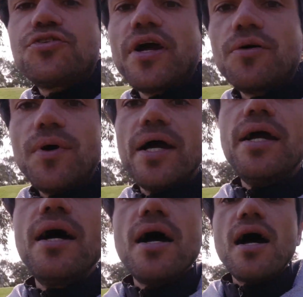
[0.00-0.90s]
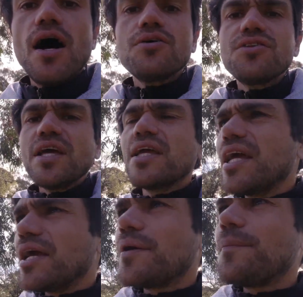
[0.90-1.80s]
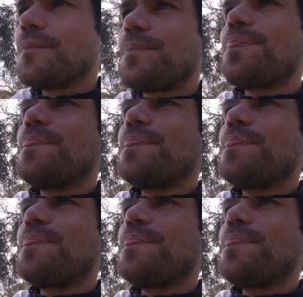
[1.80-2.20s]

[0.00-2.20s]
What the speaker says: straight away, I was thinking,